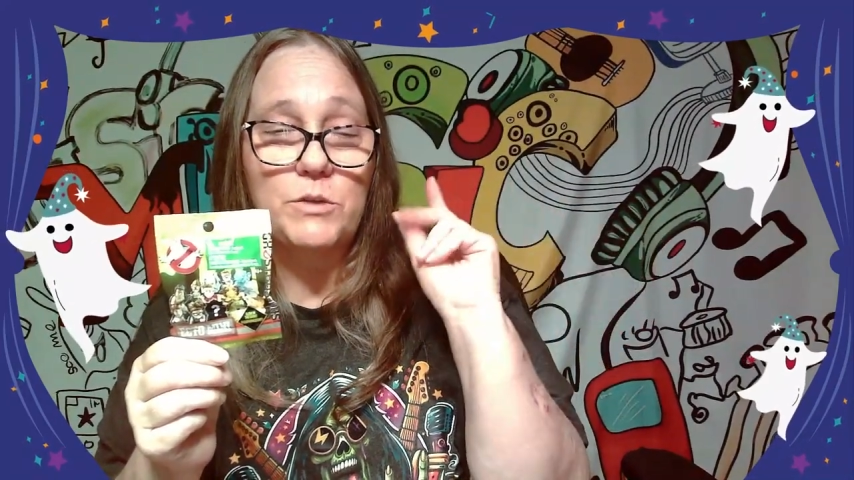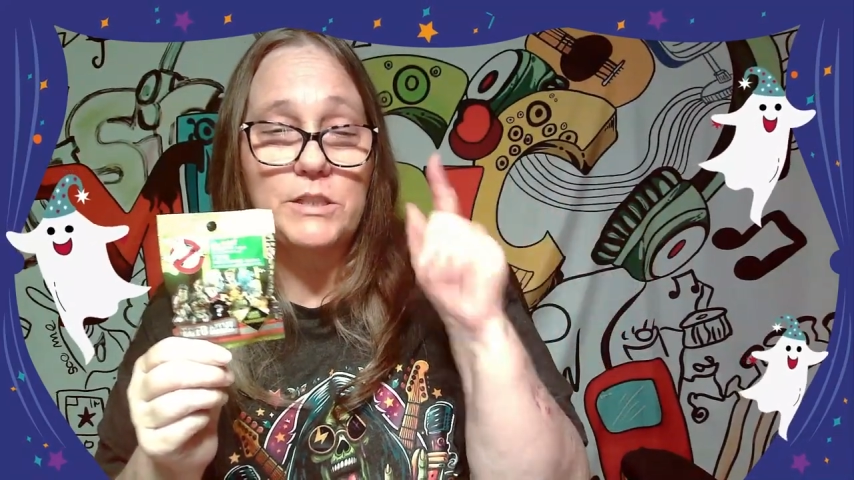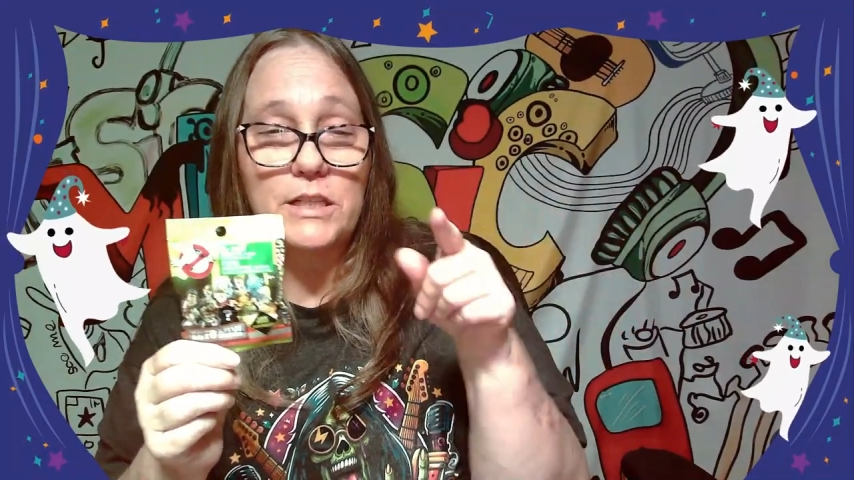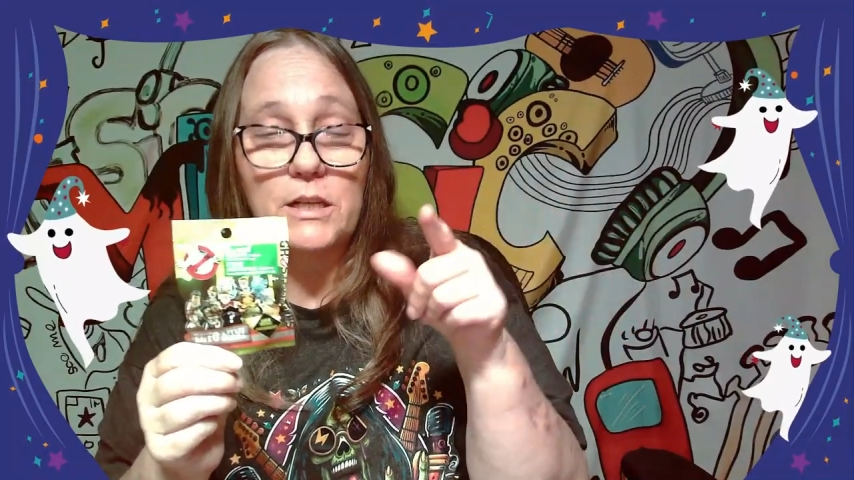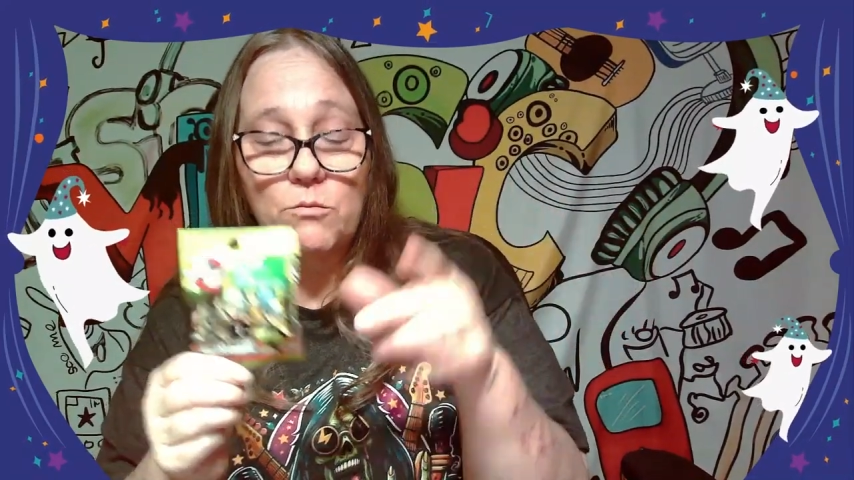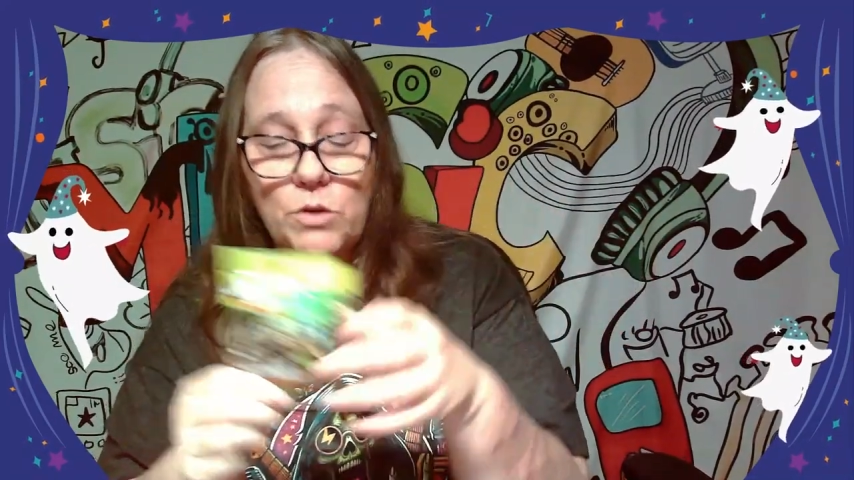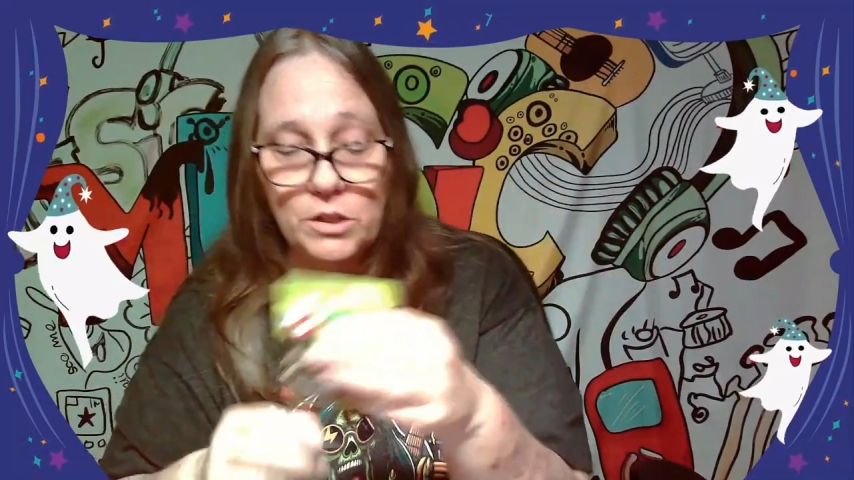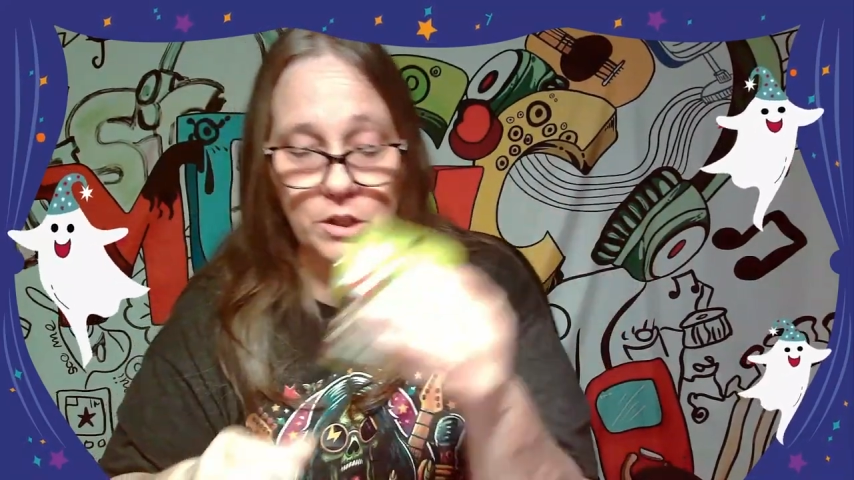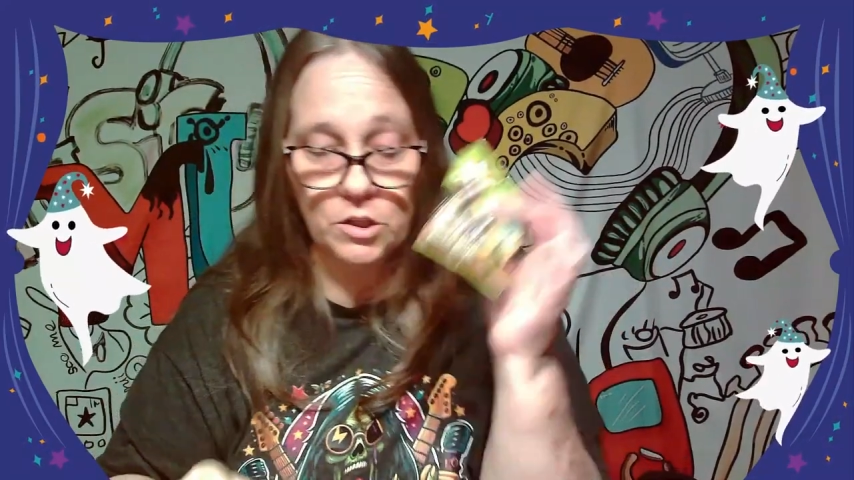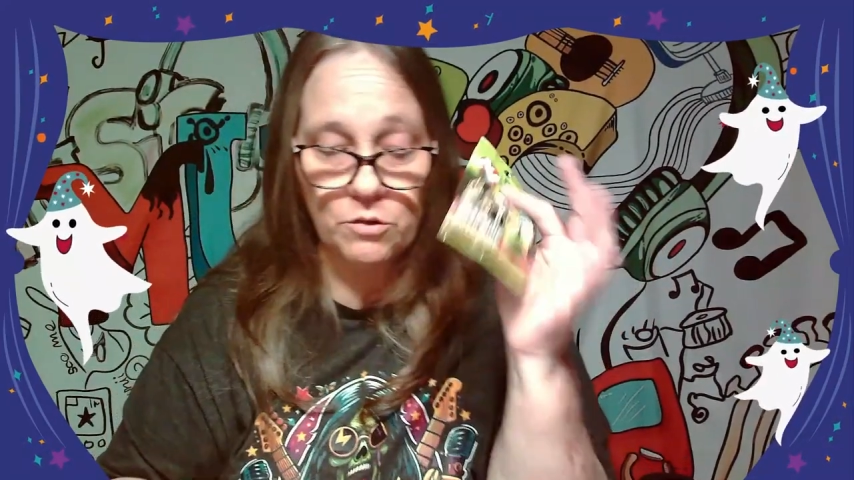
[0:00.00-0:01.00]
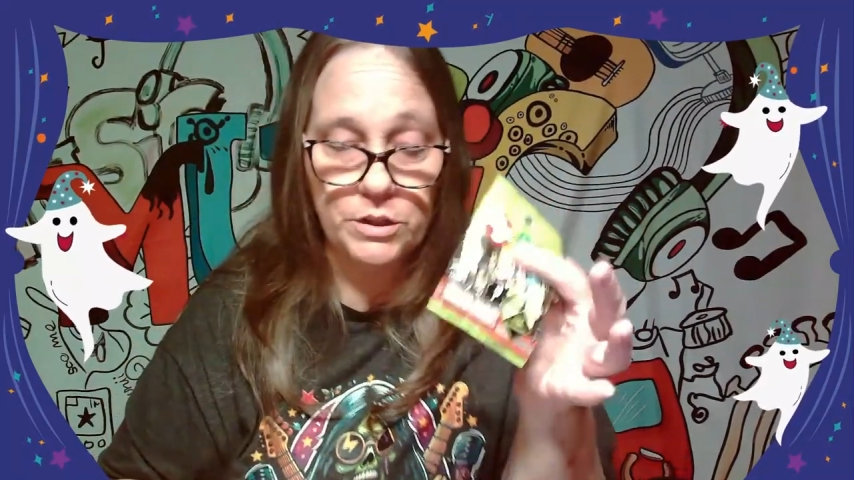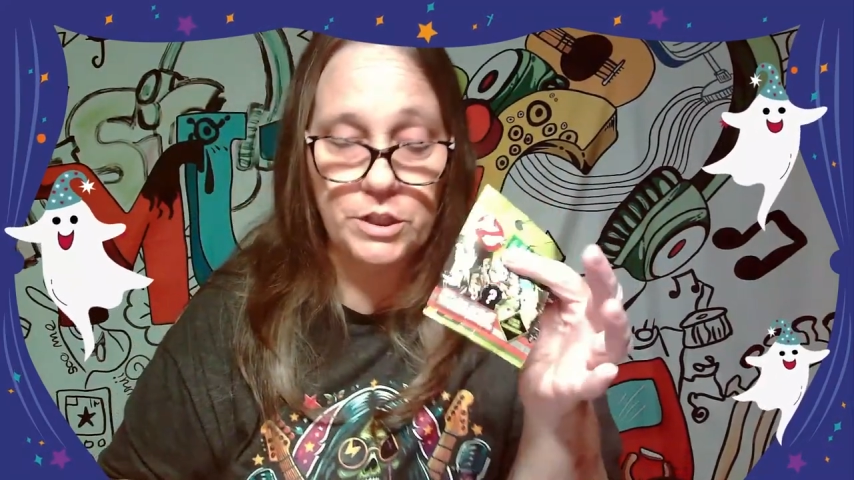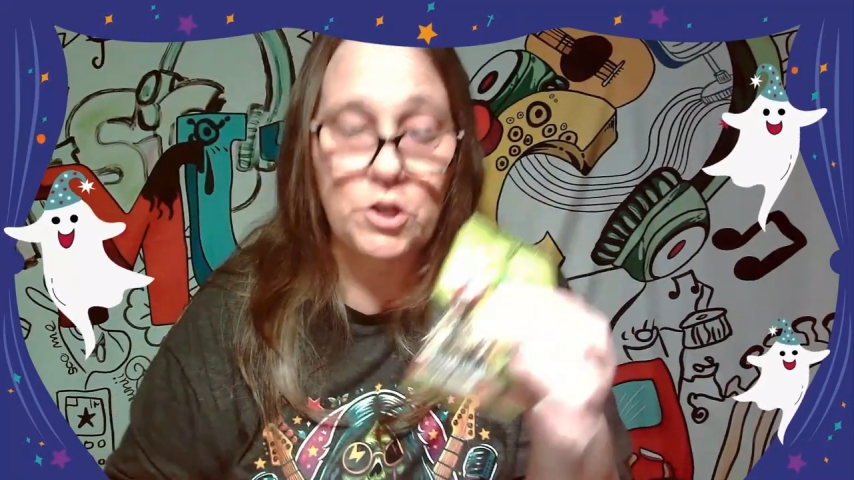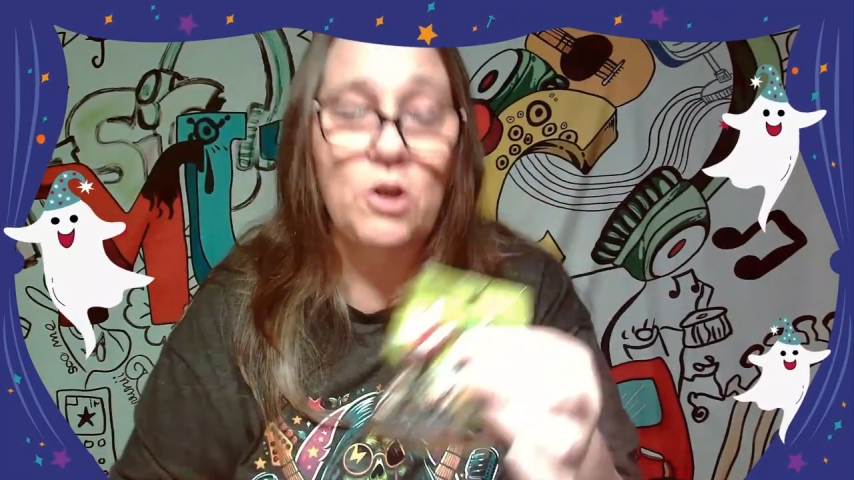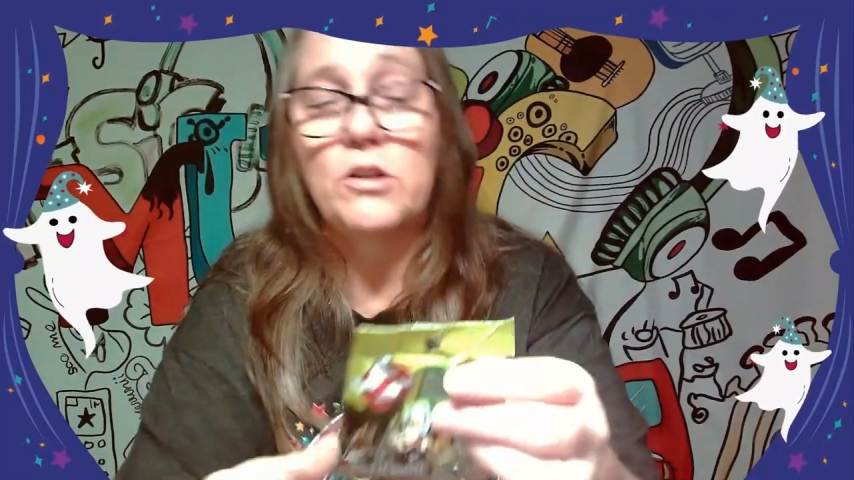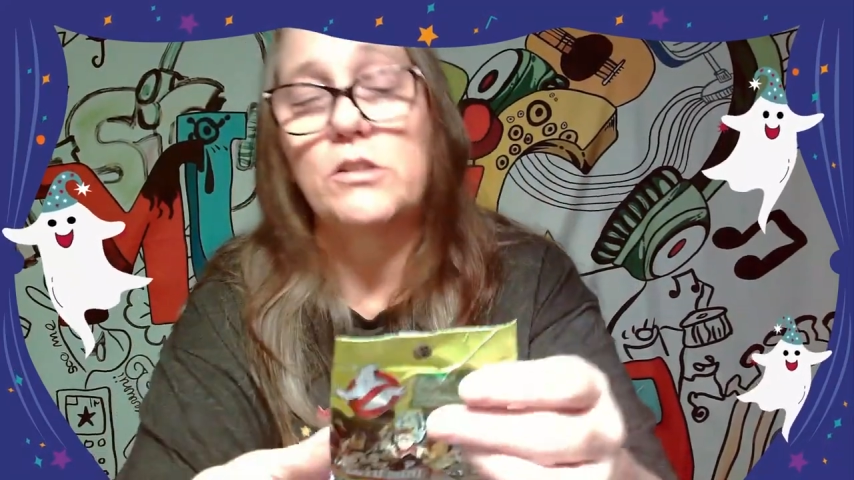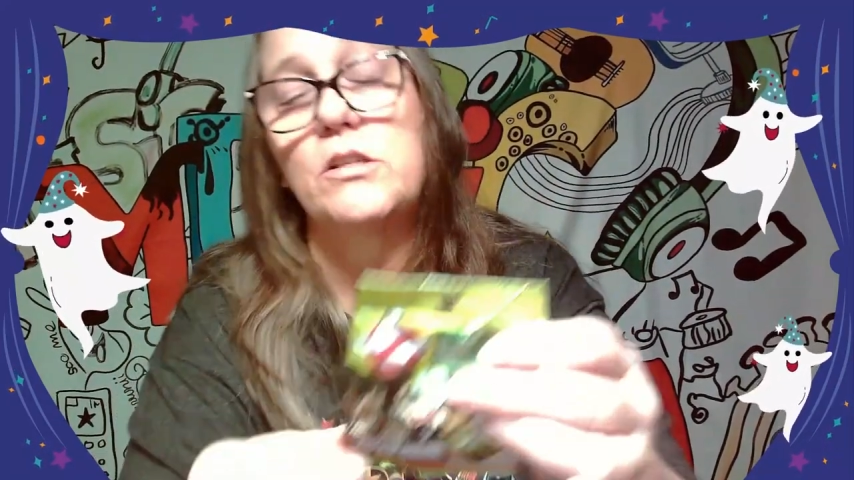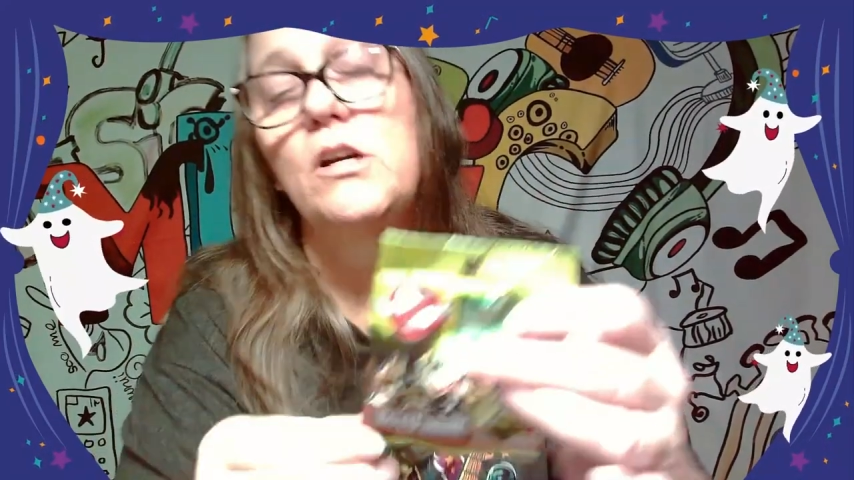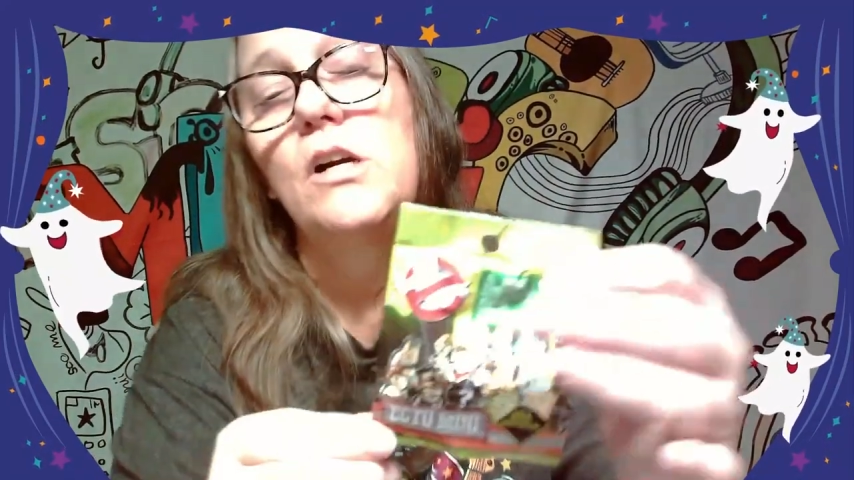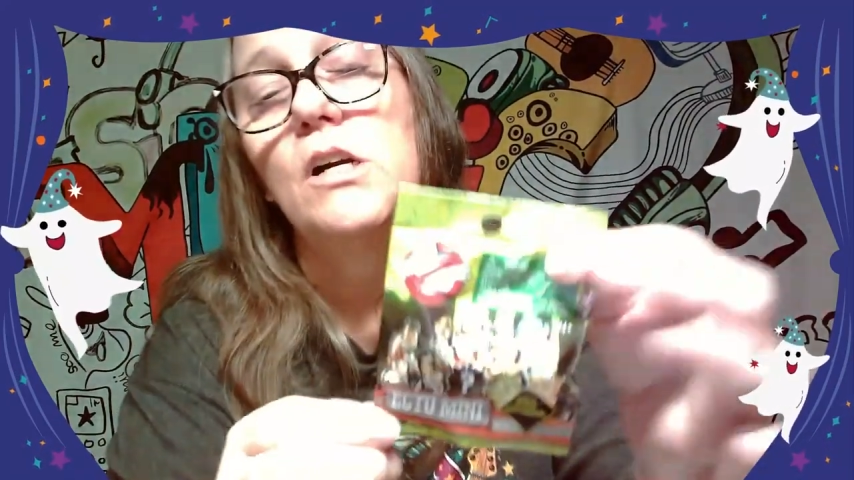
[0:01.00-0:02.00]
We did get one of the glow-in-the-darks.